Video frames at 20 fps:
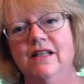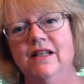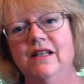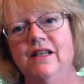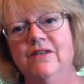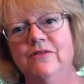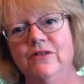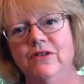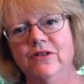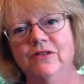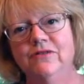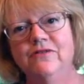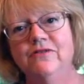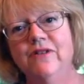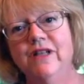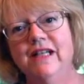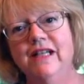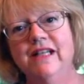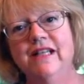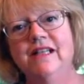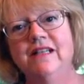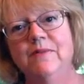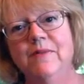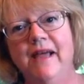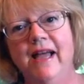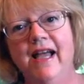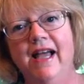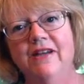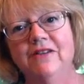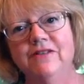if you can fit it in the
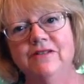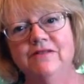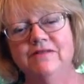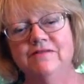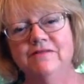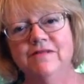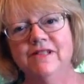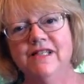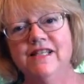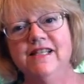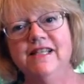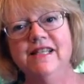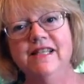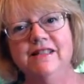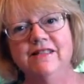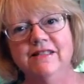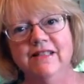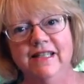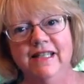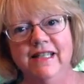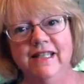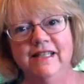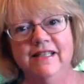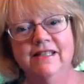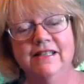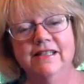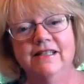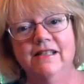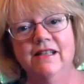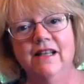pattern sneakily,
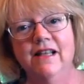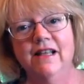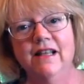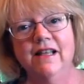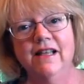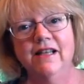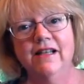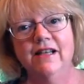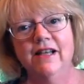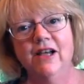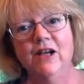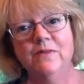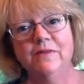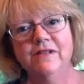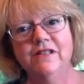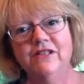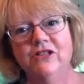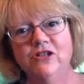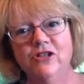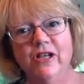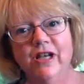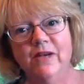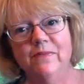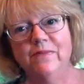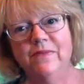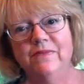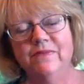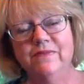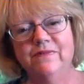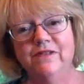it helps to
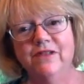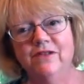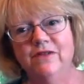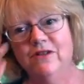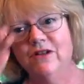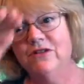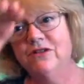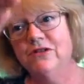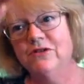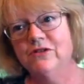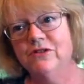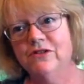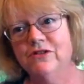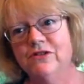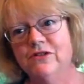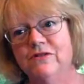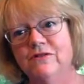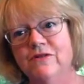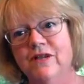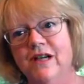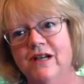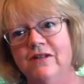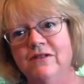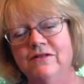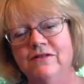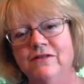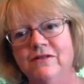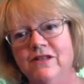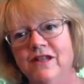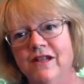shape, our shoulders are
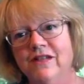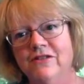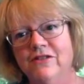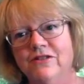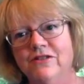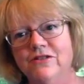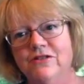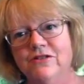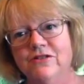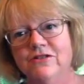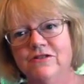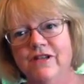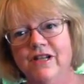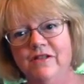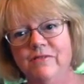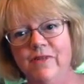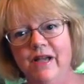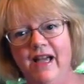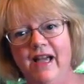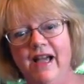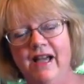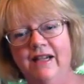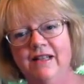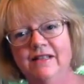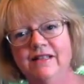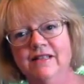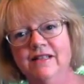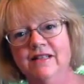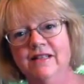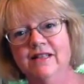round or not just a straight
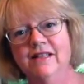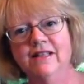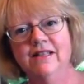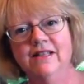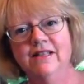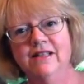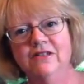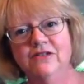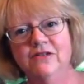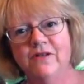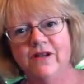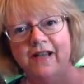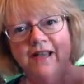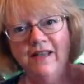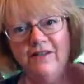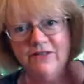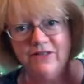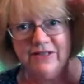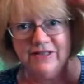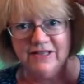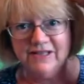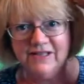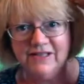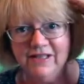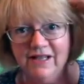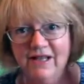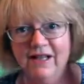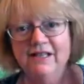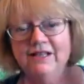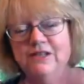back. So I have all this
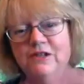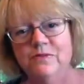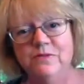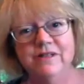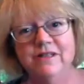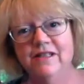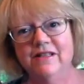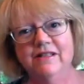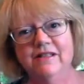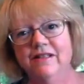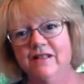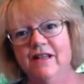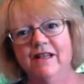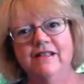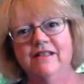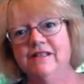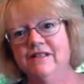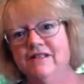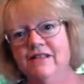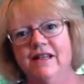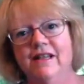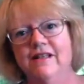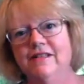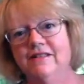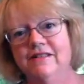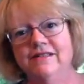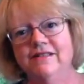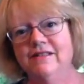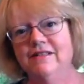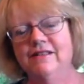knowledge, but I did not,
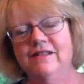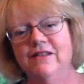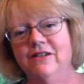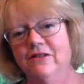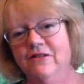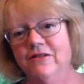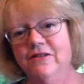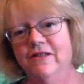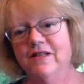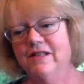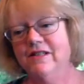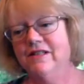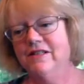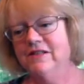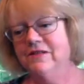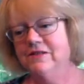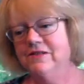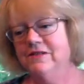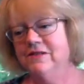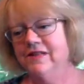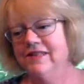think to